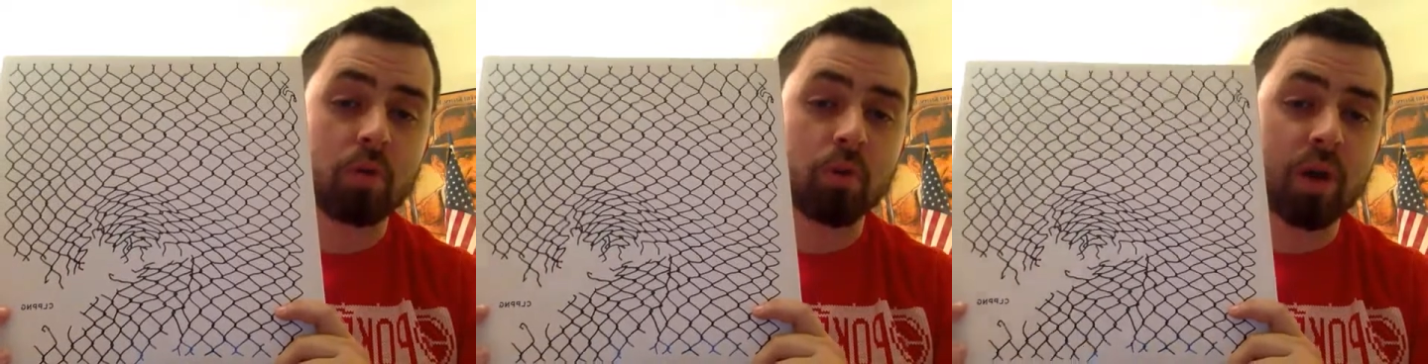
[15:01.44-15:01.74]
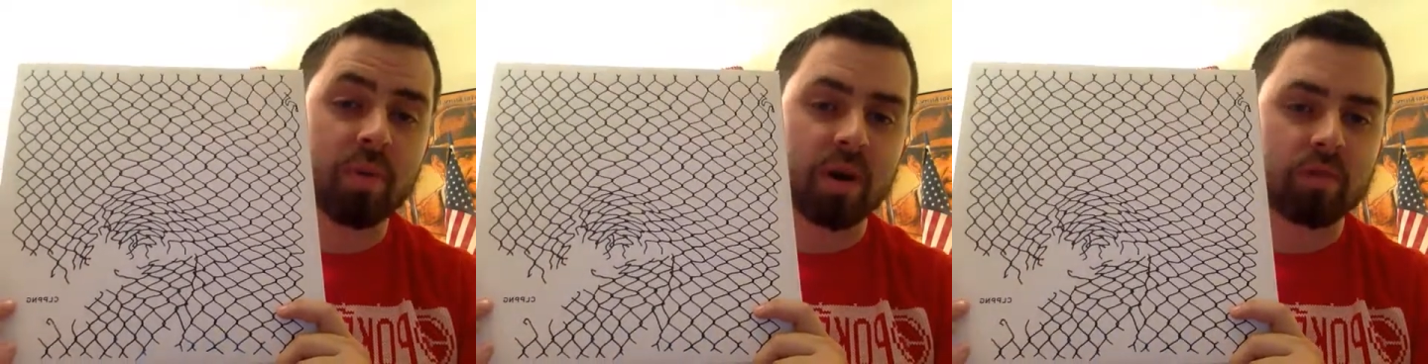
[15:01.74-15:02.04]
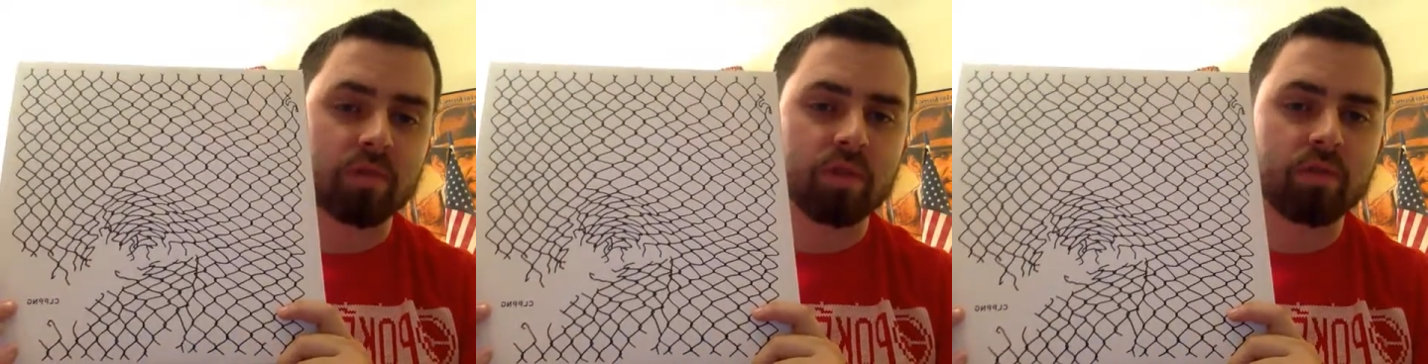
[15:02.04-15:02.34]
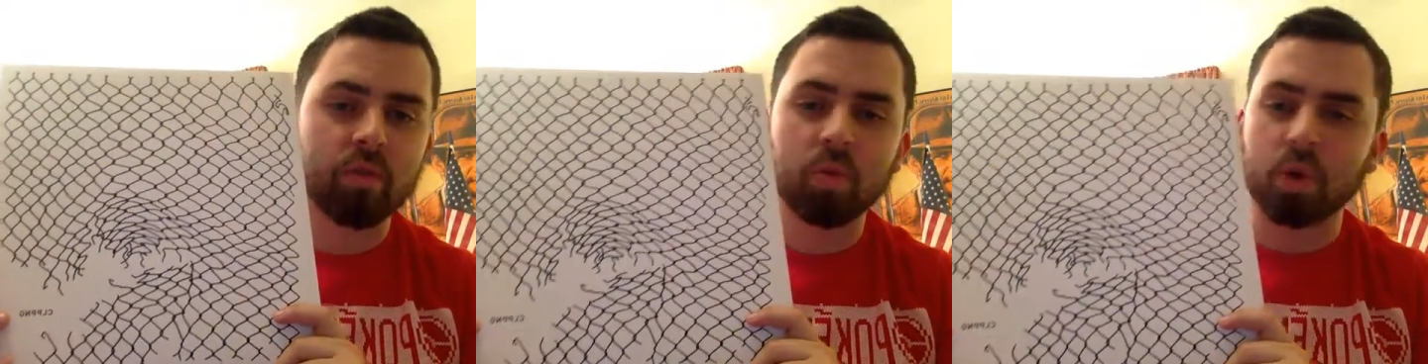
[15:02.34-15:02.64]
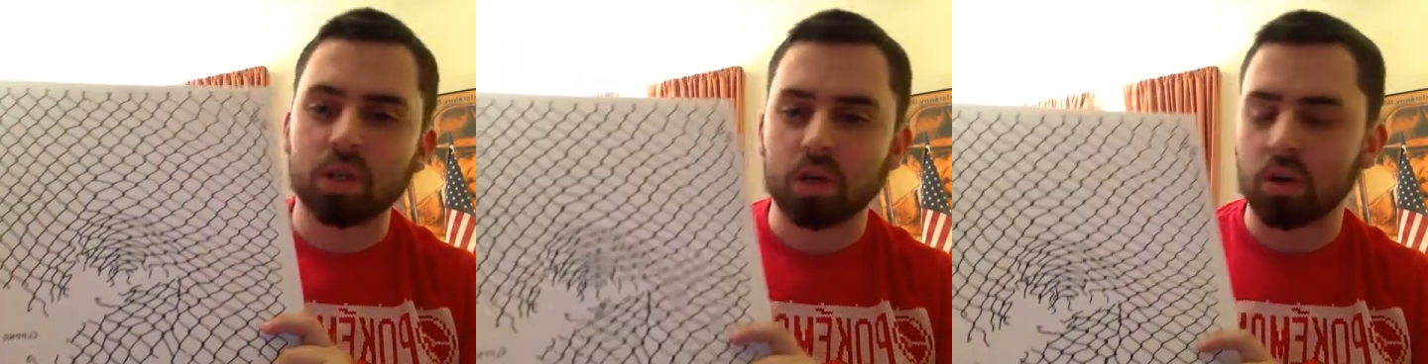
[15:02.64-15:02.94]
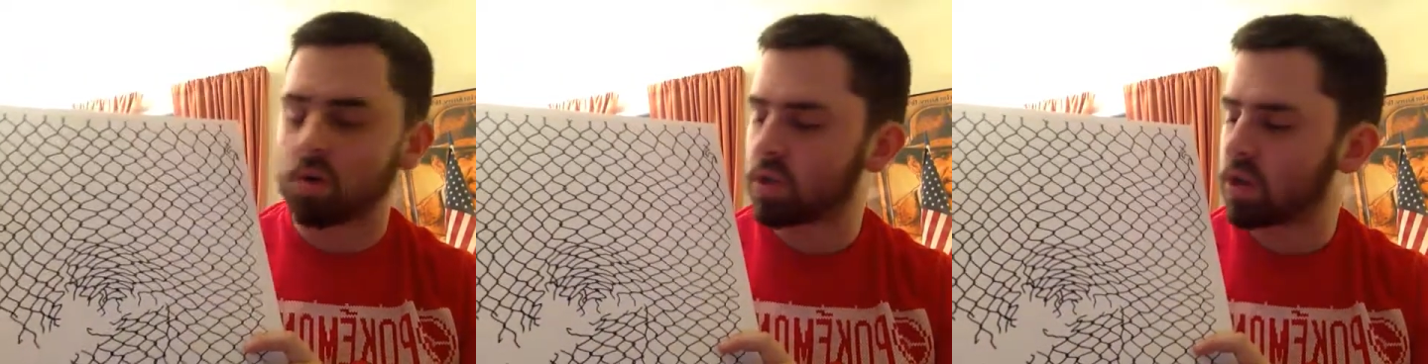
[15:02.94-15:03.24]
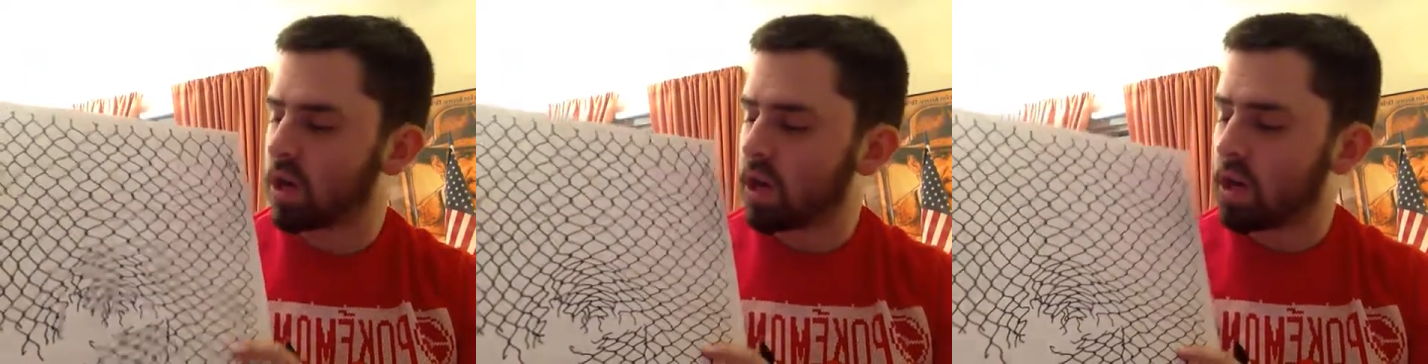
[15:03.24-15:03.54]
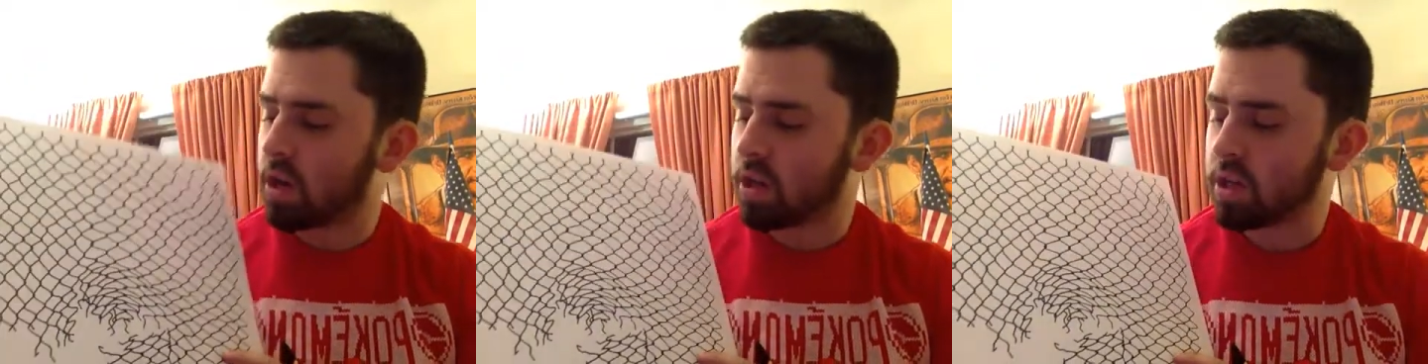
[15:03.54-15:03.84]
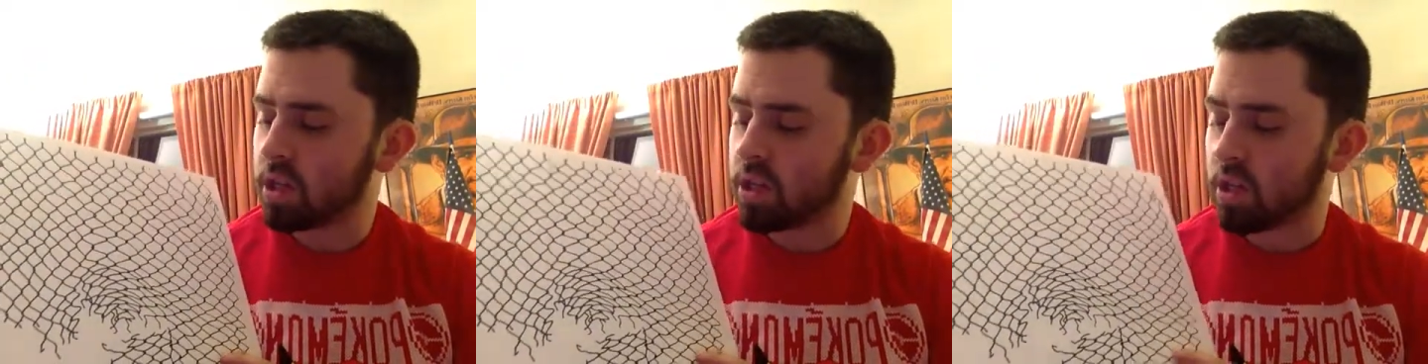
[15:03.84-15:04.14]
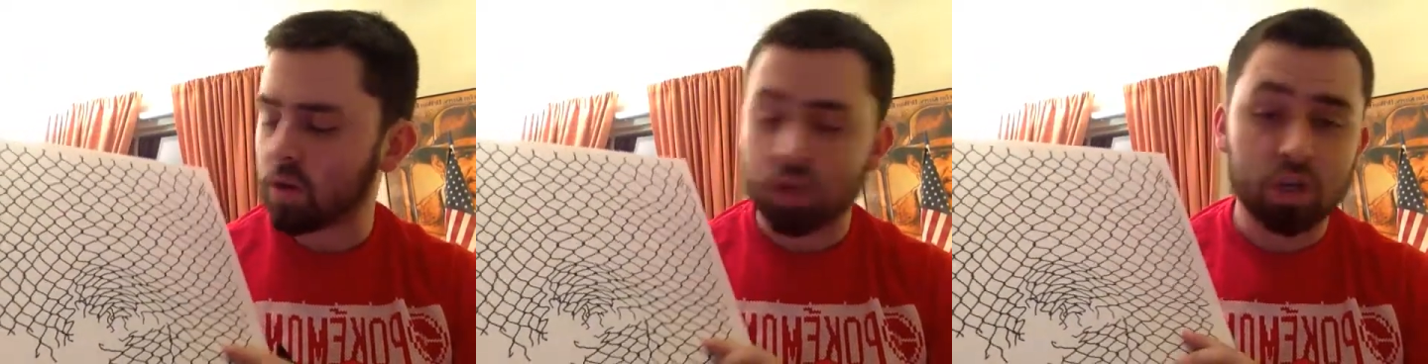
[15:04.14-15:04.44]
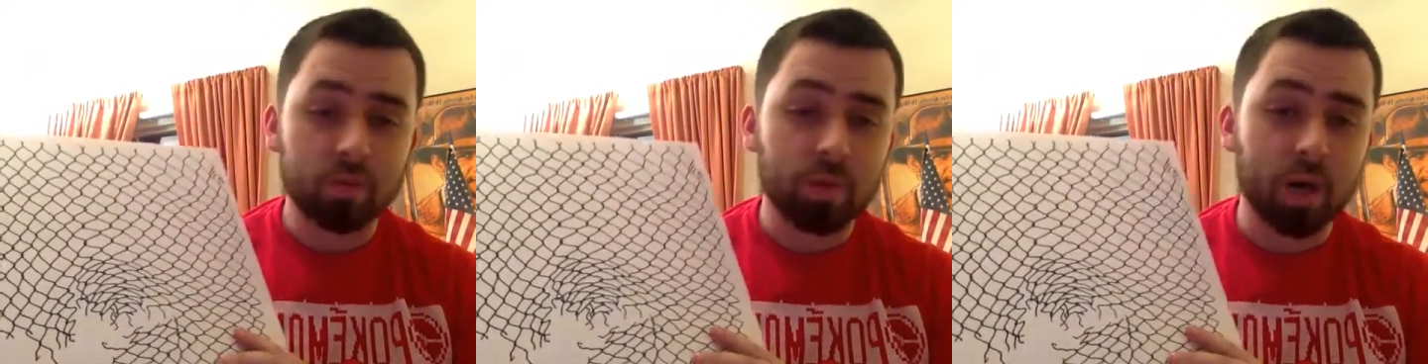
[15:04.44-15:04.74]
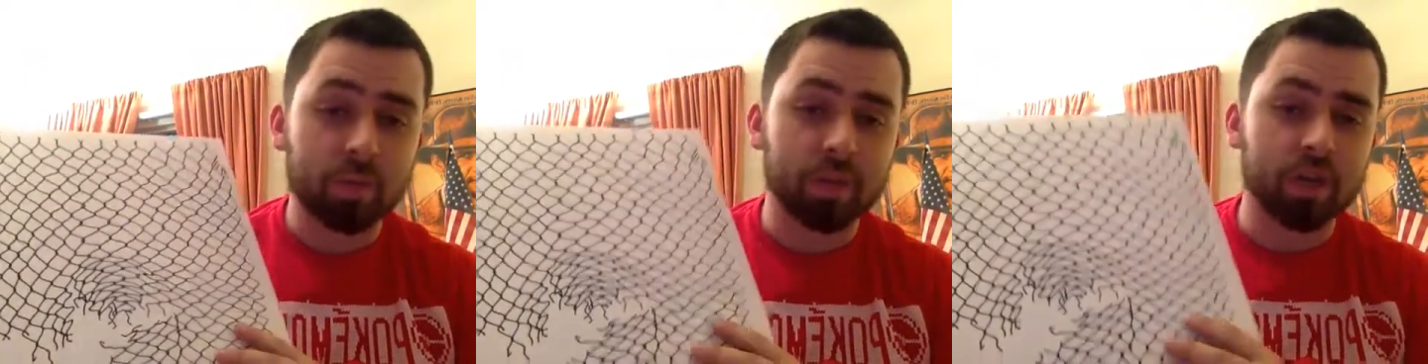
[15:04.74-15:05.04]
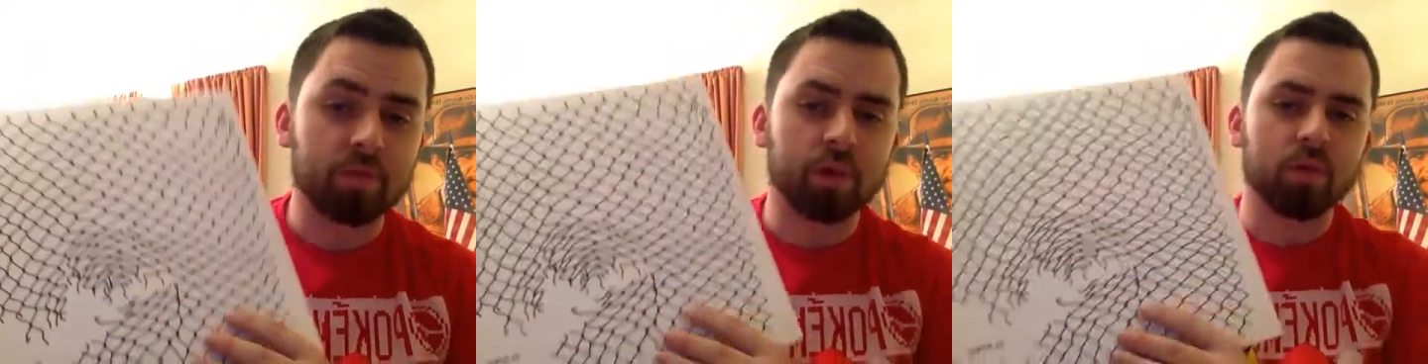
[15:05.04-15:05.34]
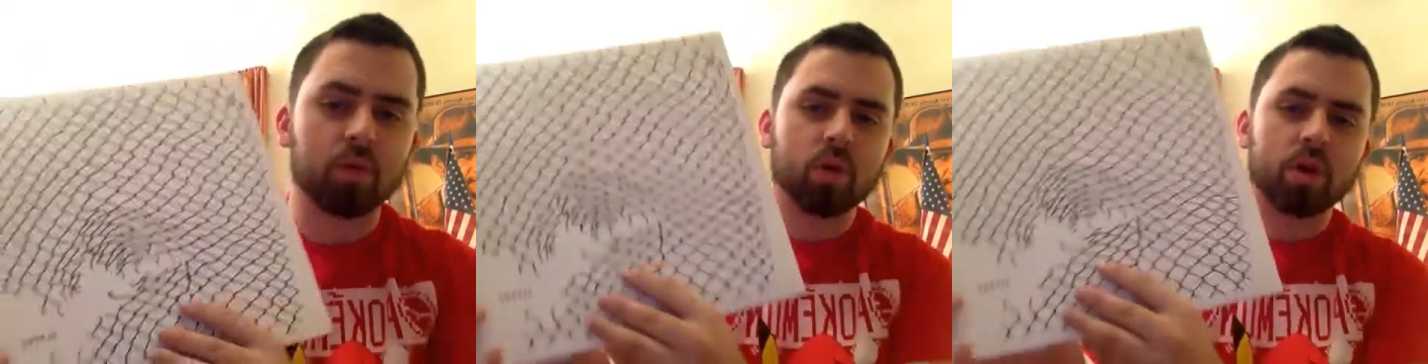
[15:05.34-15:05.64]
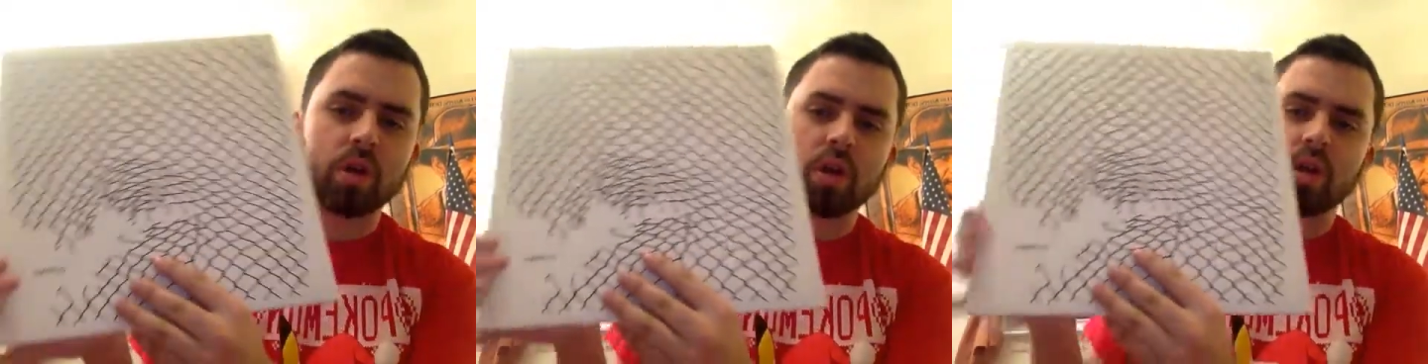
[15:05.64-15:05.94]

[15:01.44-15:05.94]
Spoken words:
rap outfit from the West Coast. This is their Sub Pop debut. It